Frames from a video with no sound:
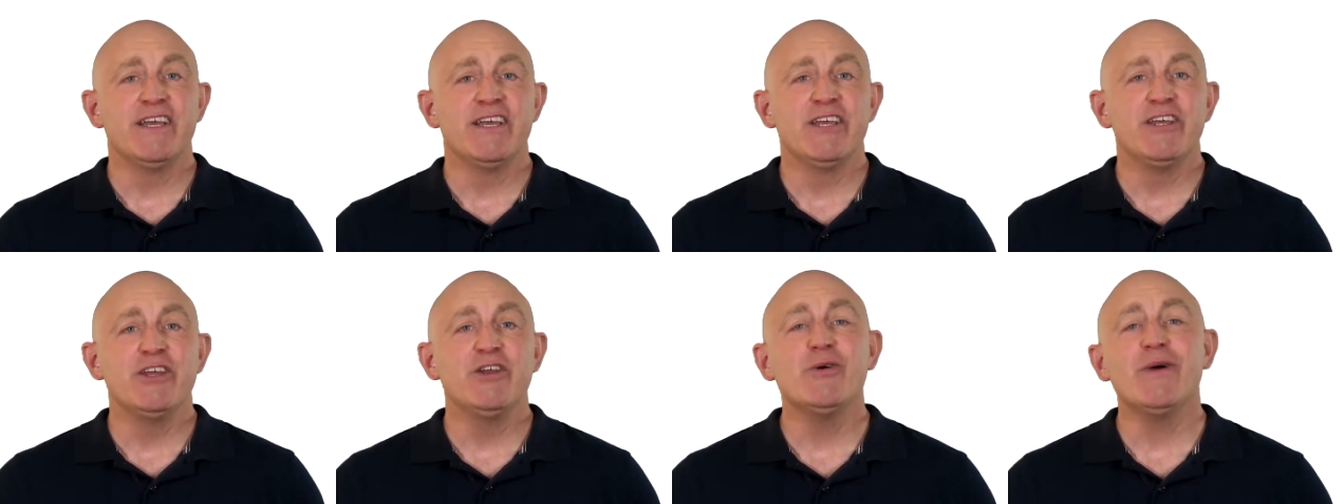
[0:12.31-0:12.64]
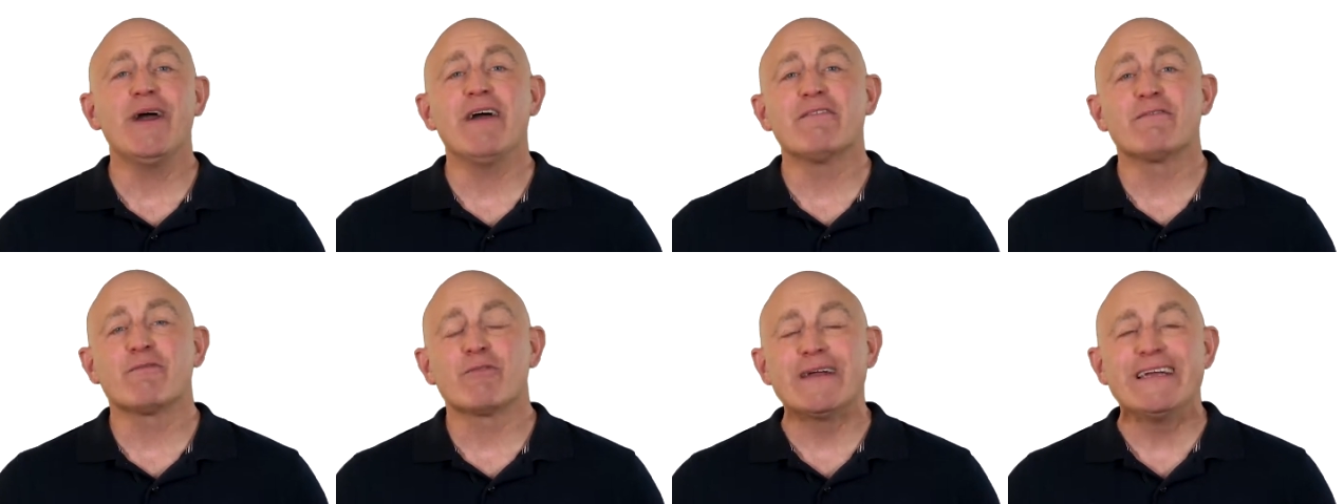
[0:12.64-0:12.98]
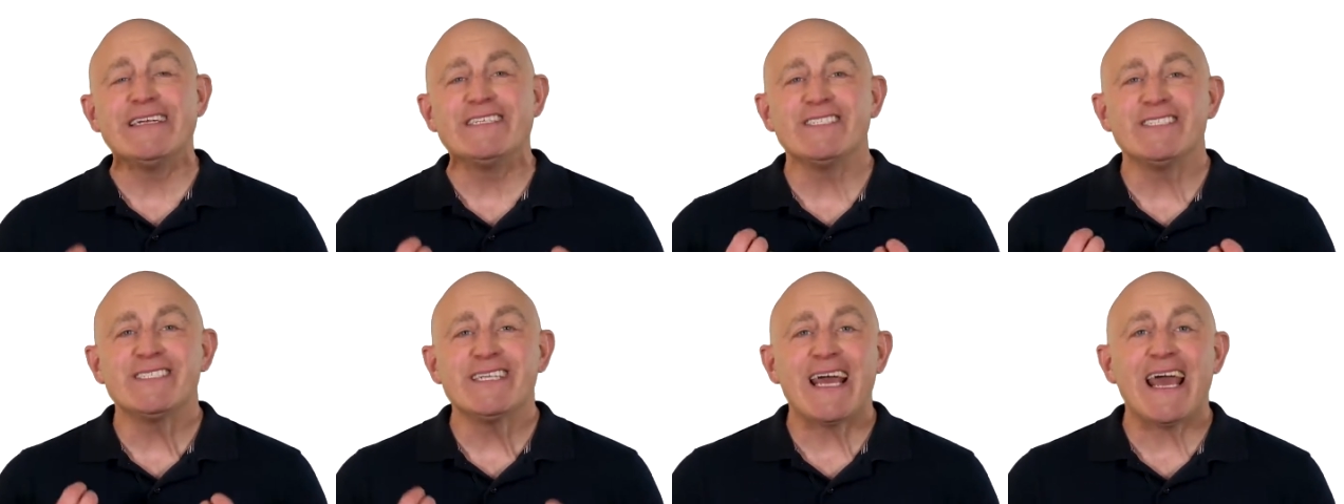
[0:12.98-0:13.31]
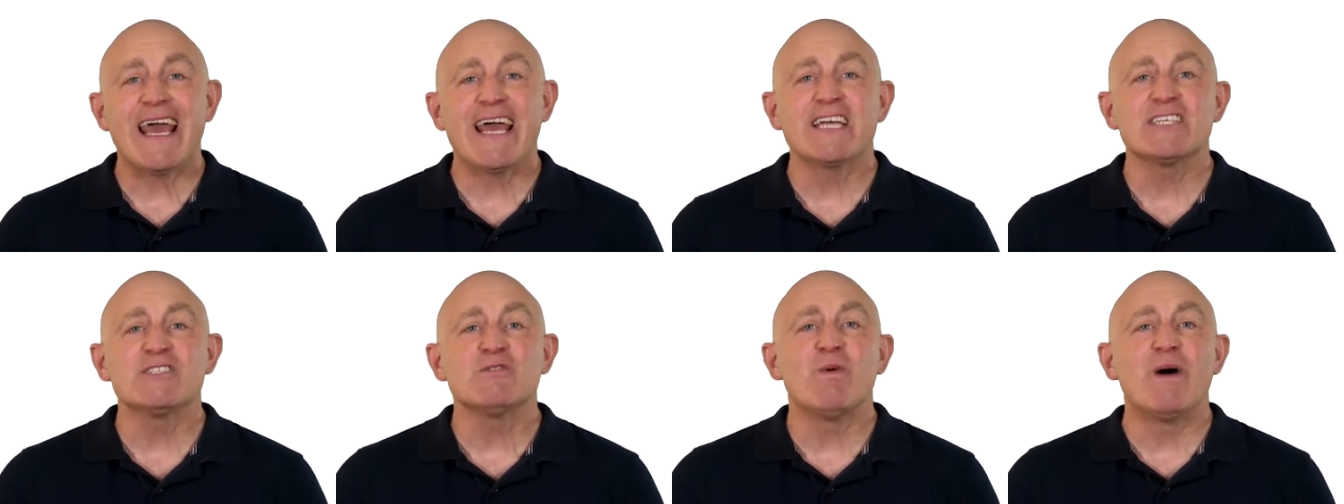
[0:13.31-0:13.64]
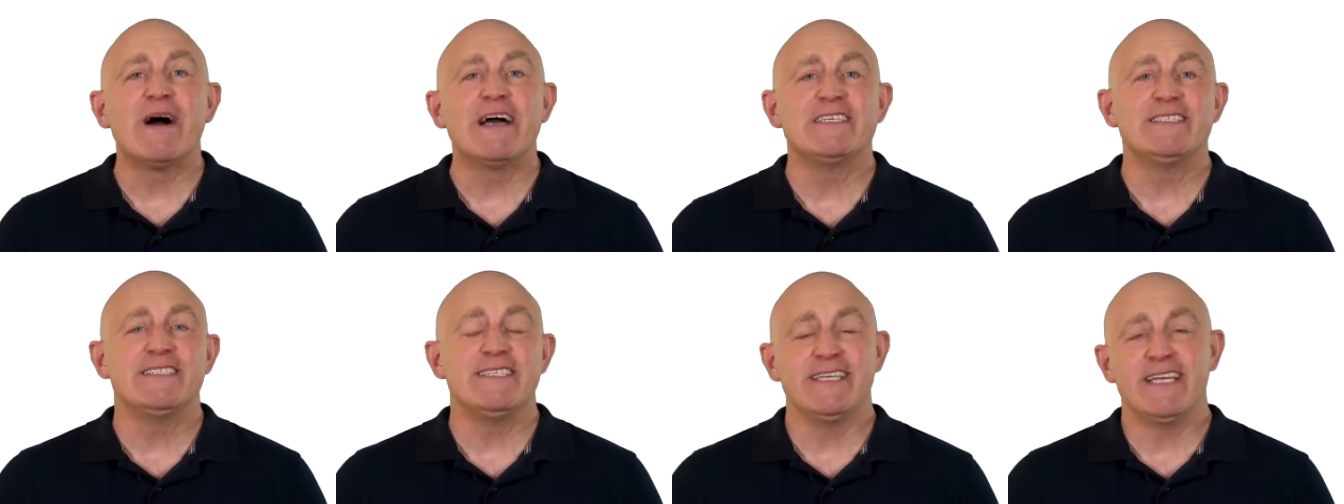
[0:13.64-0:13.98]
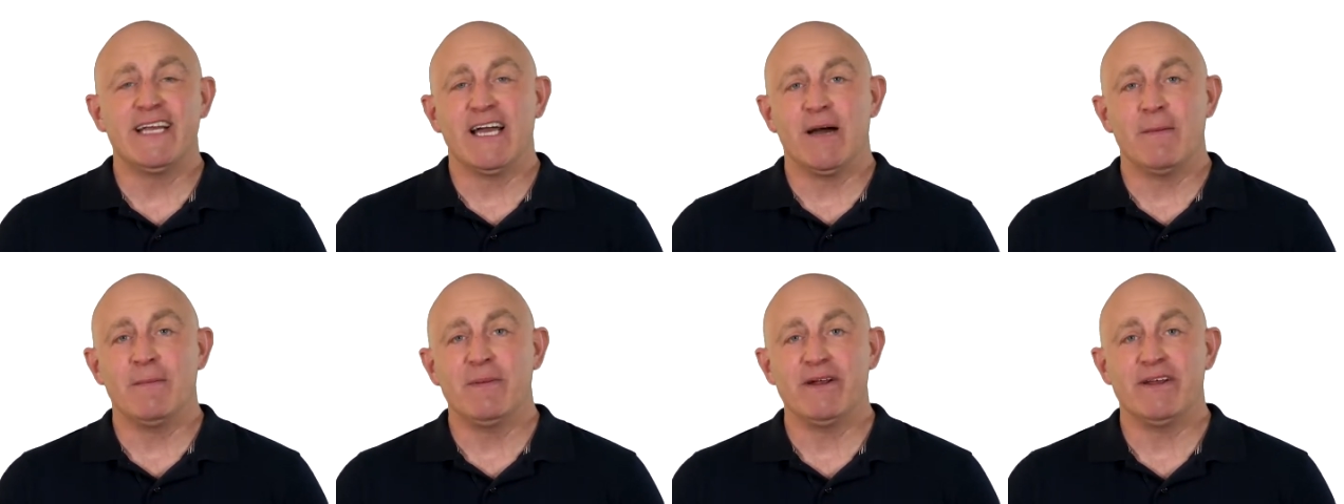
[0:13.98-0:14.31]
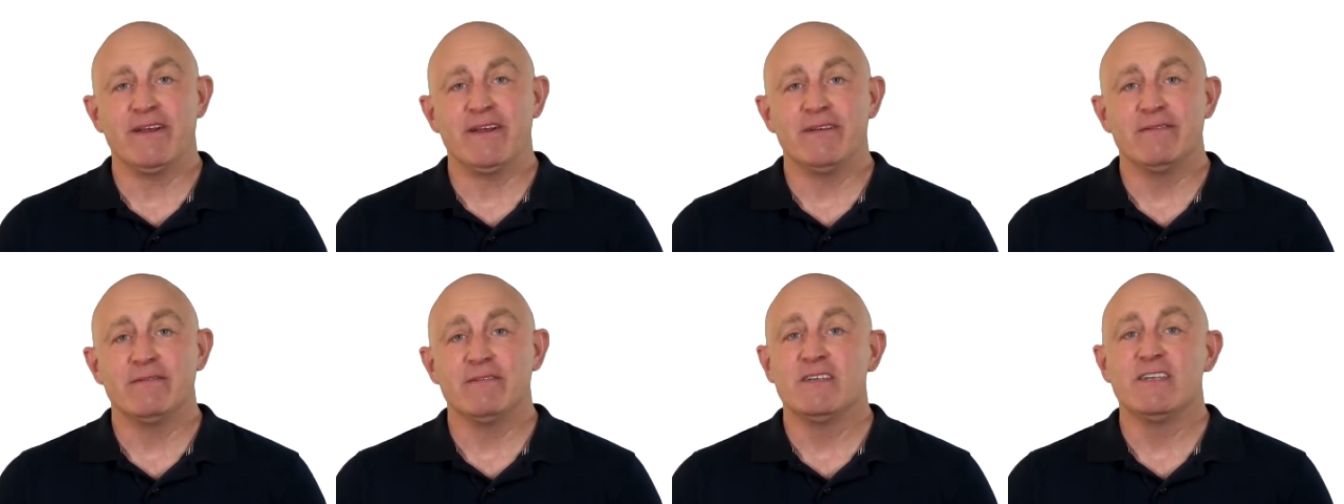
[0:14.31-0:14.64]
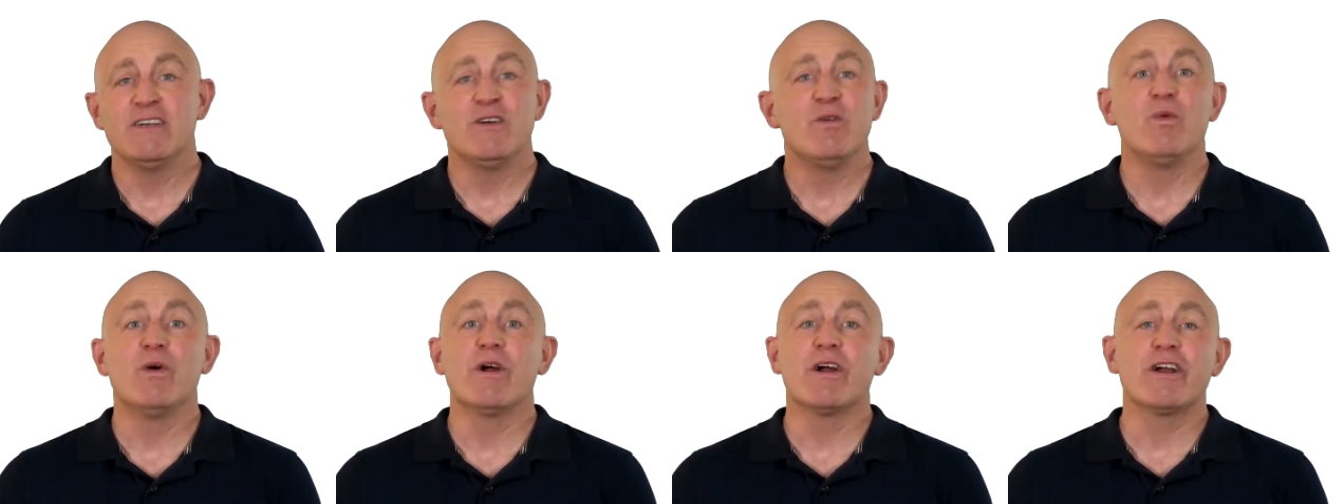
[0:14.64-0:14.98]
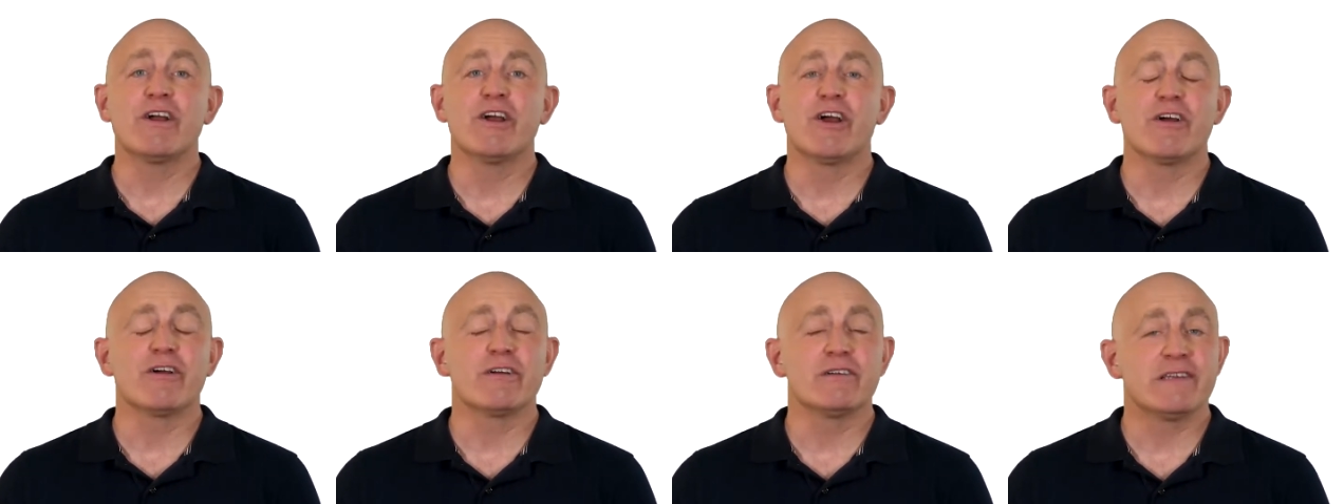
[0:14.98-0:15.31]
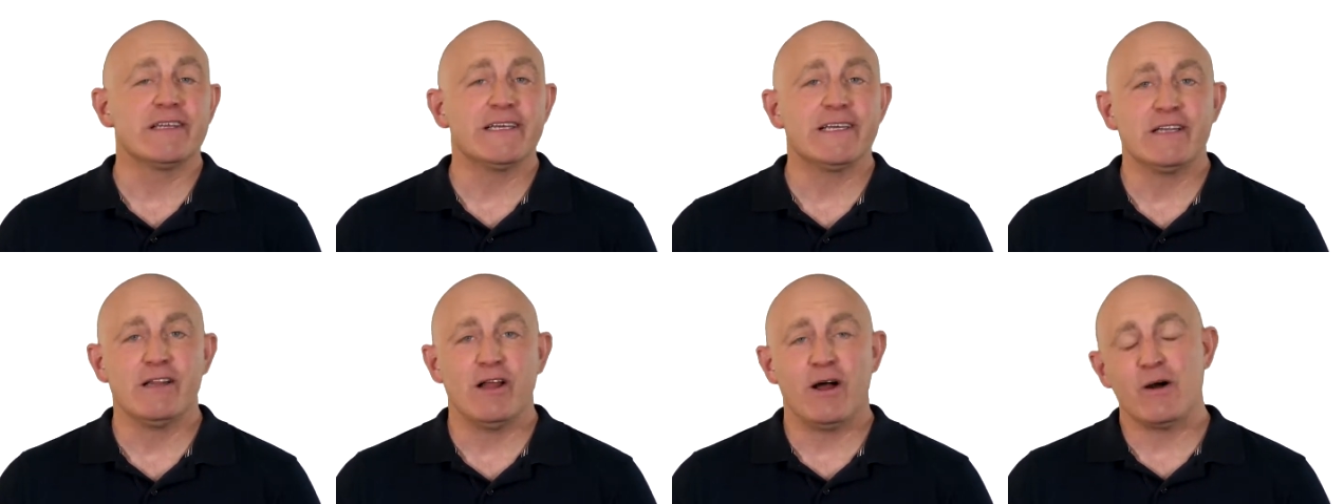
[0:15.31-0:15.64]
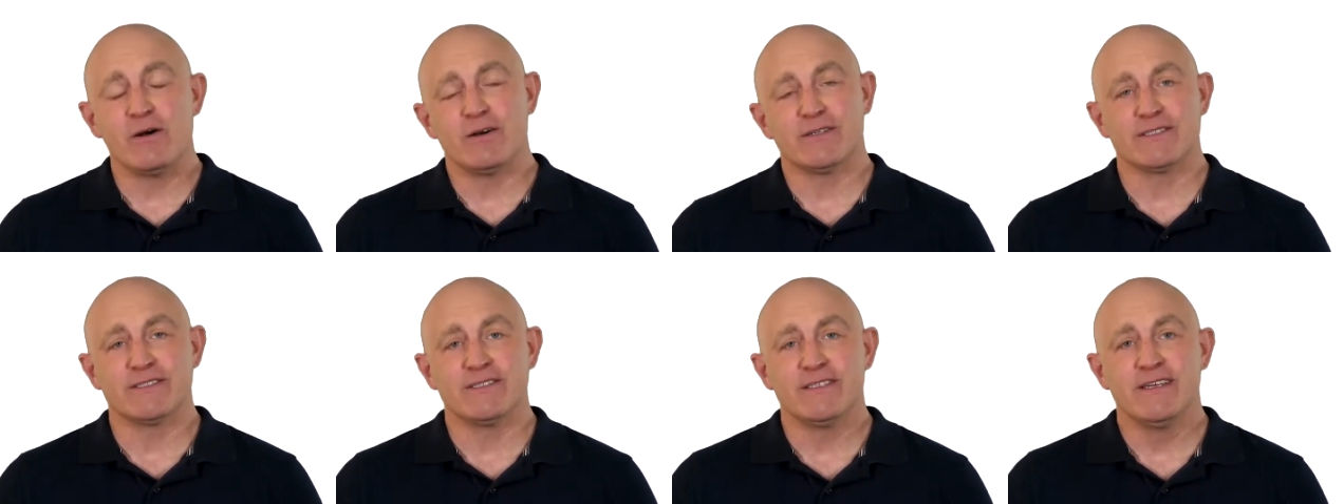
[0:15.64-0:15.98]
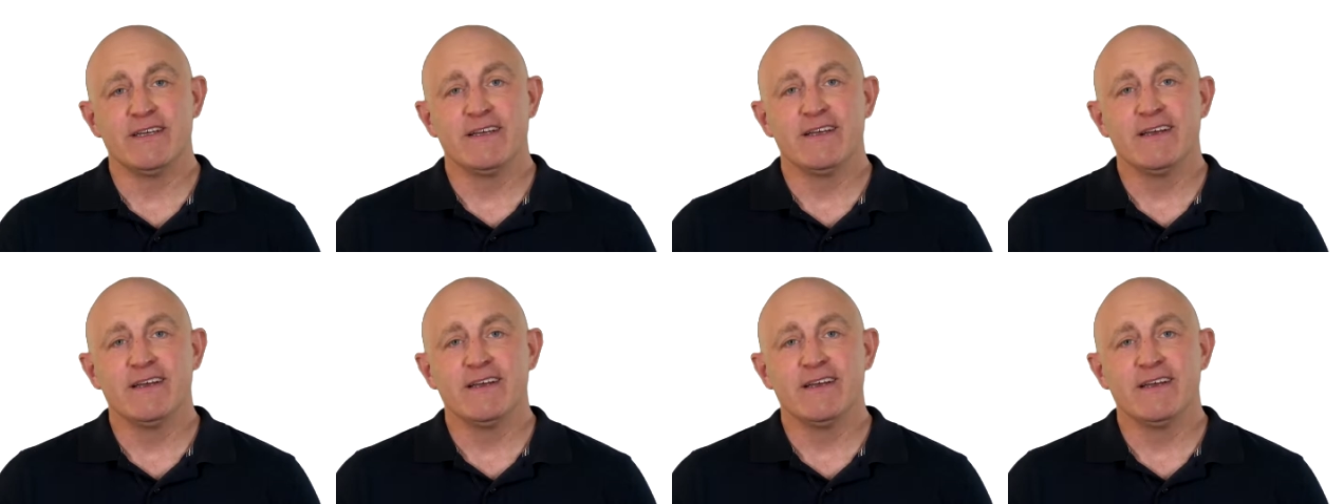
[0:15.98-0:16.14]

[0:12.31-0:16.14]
You have reached XYZ Company. We're currently closed.